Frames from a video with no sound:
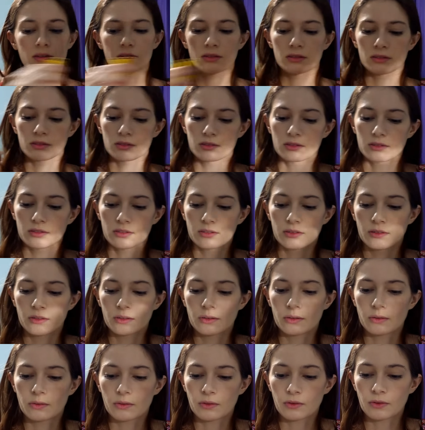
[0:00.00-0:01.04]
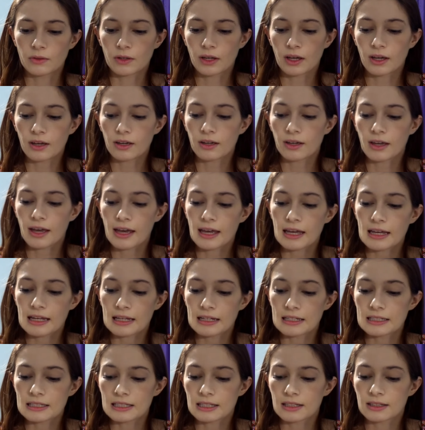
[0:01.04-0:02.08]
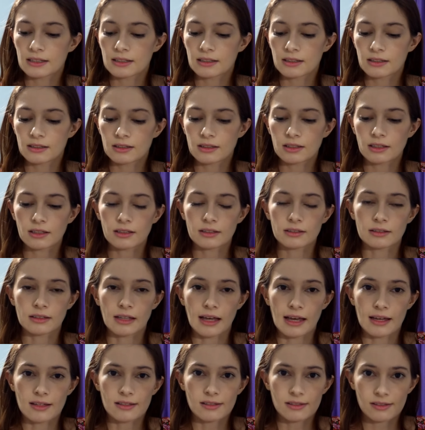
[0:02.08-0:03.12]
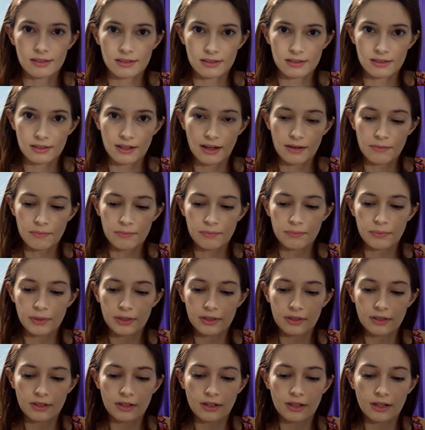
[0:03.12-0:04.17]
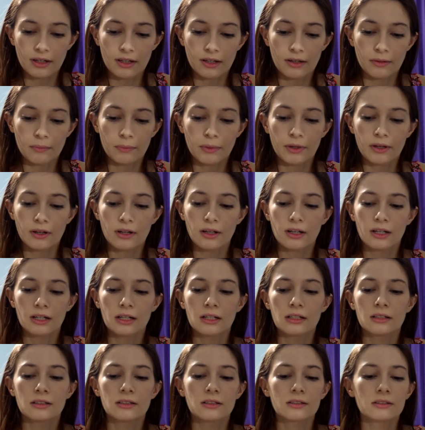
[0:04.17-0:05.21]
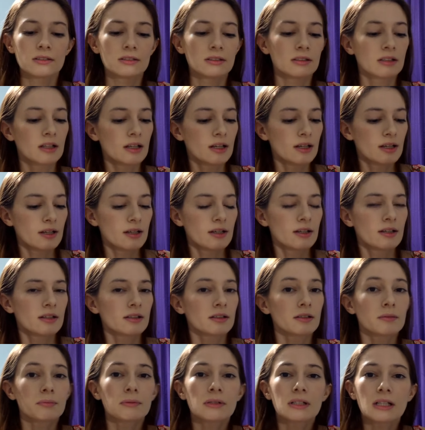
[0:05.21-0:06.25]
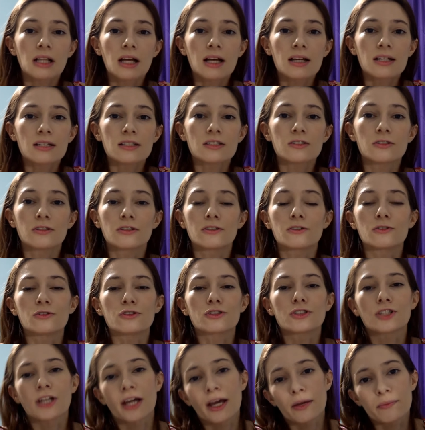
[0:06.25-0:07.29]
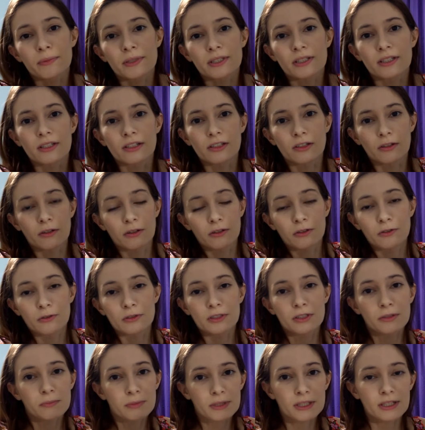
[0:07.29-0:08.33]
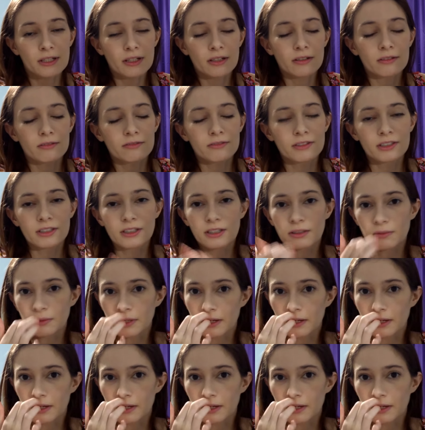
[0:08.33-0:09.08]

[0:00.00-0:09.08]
Okay, and the last step, you're going to put on a little lip gloss. You can use chapstick, you can use lipstick, really whatever the heck you want.